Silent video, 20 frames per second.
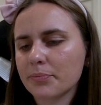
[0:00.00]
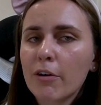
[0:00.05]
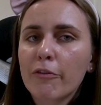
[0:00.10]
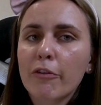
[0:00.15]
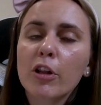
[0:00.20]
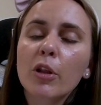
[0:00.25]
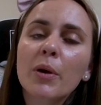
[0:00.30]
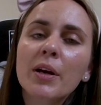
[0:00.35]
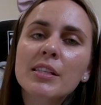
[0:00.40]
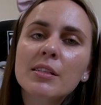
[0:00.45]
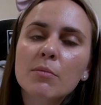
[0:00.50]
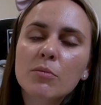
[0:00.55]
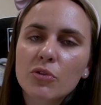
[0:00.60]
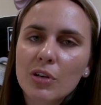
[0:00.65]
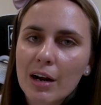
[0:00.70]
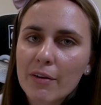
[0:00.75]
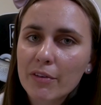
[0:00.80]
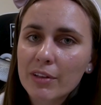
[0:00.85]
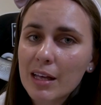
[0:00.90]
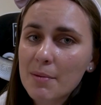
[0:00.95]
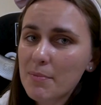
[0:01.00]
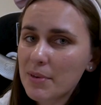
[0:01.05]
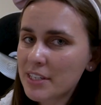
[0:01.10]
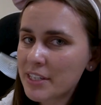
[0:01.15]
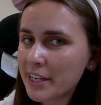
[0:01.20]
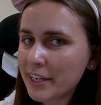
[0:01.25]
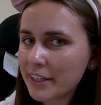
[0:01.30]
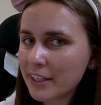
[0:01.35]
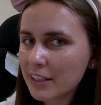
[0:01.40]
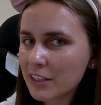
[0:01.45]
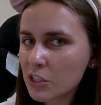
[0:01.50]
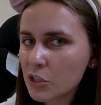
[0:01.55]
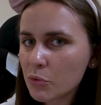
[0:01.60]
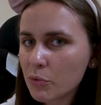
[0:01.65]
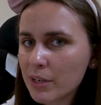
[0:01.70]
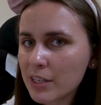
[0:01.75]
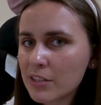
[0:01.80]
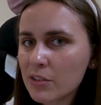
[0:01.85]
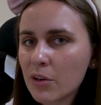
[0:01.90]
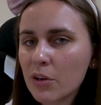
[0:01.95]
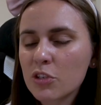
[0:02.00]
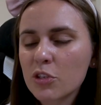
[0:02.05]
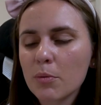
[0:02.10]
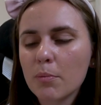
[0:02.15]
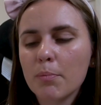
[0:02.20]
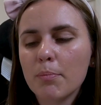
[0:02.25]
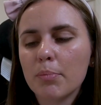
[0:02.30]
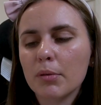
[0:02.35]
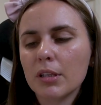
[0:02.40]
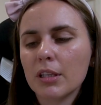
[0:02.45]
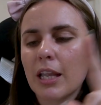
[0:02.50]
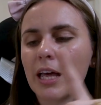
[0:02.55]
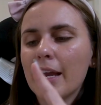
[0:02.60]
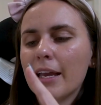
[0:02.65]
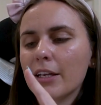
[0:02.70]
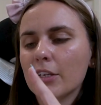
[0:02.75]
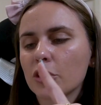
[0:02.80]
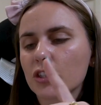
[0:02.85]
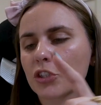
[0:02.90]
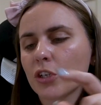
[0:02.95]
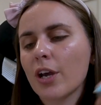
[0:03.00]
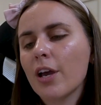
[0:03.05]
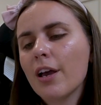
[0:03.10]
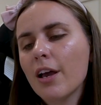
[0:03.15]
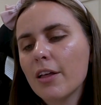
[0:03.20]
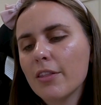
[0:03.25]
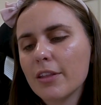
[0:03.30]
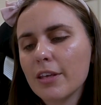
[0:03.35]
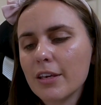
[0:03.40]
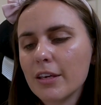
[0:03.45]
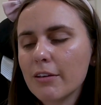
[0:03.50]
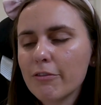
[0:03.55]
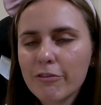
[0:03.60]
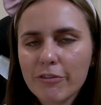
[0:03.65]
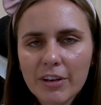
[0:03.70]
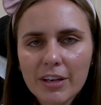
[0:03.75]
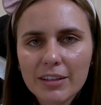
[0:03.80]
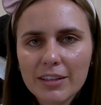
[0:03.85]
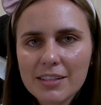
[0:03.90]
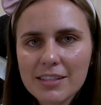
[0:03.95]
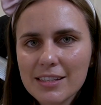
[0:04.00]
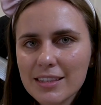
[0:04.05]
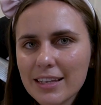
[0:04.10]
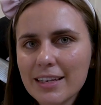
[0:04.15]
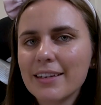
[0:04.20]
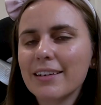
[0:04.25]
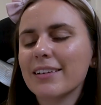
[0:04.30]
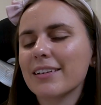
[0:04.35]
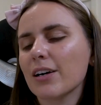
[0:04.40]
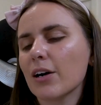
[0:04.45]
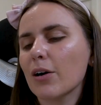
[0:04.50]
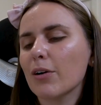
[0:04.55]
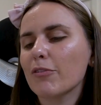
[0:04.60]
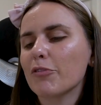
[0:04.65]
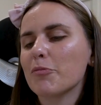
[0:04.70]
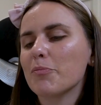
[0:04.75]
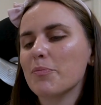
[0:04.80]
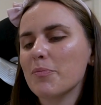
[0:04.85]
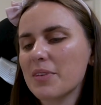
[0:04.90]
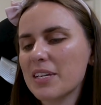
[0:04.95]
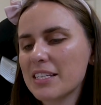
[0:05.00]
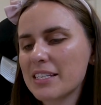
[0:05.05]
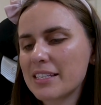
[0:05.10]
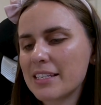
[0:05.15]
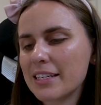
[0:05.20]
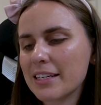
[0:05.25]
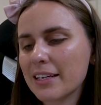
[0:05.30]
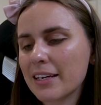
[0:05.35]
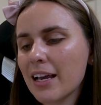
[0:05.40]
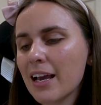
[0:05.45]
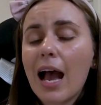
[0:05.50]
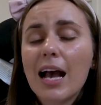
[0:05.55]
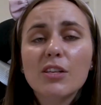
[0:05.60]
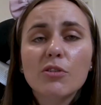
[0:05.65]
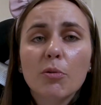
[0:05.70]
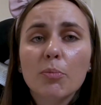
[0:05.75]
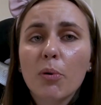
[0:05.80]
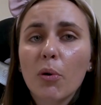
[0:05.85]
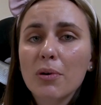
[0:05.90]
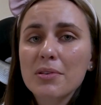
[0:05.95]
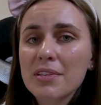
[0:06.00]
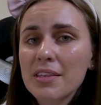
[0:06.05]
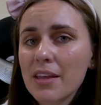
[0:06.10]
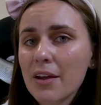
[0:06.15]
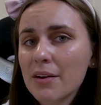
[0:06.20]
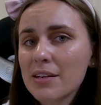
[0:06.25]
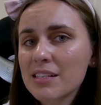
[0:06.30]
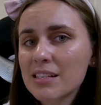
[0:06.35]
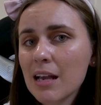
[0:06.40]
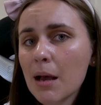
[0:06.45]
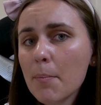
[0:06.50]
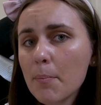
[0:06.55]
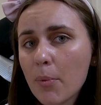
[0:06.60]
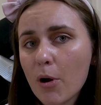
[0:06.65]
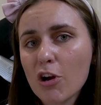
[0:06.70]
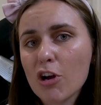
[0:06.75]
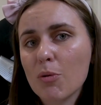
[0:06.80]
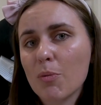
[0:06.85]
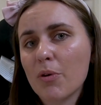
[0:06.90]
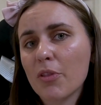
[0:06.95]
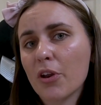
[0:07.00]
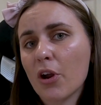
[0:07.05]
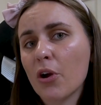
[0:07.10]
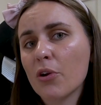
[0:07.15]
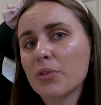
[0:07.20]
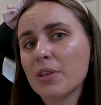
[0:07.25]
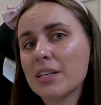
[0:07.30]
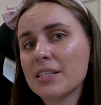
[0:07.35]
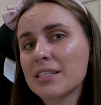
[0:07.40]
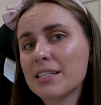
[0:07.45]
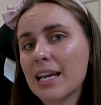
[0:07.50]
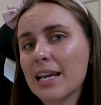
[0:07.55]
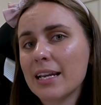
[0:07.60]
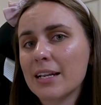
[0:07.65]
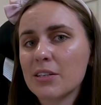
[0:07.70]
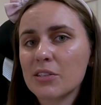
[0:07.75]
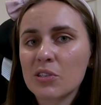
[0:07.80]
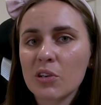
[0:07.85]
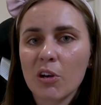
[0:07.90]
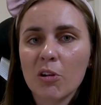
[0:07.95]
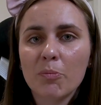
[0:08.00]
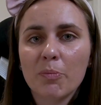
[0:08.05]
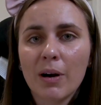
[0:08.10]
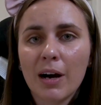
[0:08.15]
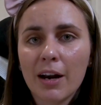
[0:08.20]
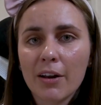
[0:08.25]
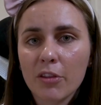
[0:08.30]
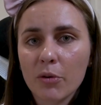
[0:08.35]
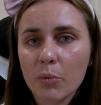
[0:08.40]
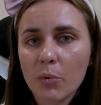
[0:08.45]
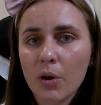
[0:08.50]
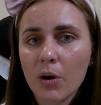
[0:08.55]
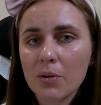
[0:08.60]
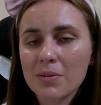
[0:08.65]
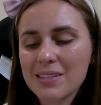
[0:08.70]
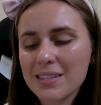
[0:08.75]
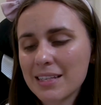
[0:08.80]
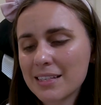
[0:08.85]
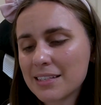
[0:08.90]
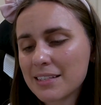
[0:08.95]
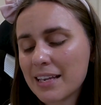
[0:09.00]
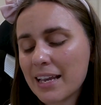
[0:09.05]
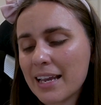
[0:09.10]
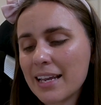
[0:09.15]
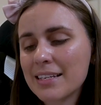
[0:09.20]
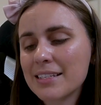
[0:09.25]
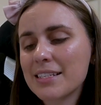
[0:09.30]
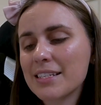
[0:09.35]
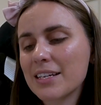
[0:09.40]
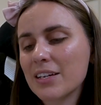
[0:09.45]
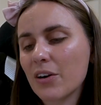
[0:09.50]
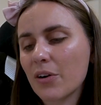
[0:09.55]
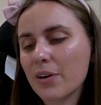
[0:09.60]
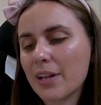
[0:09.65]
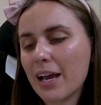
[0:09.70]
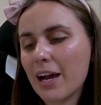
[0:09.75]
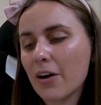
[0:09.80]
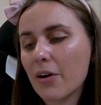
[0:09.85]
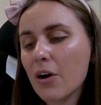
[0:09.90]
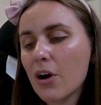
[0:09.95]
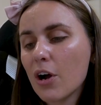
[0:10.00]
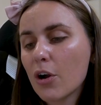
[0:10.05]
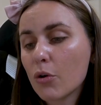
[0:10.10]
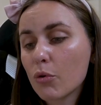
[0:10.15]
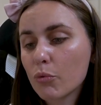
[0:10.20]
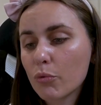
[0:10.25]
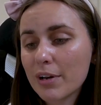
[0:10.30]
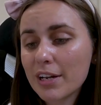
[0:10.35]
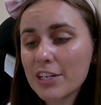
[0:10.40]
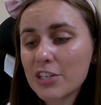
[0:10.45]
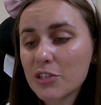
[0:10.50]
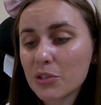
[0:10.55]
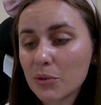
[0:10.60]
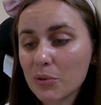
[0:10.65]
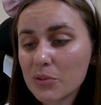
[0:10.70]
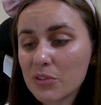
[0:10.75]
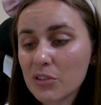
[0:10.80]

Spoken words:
Following some travel and meticulous research, Blanche, the fearless leader of Mystic, has reports that there are some Pokemon that are only seen in certain part of the world, and this is hinting on our regionals.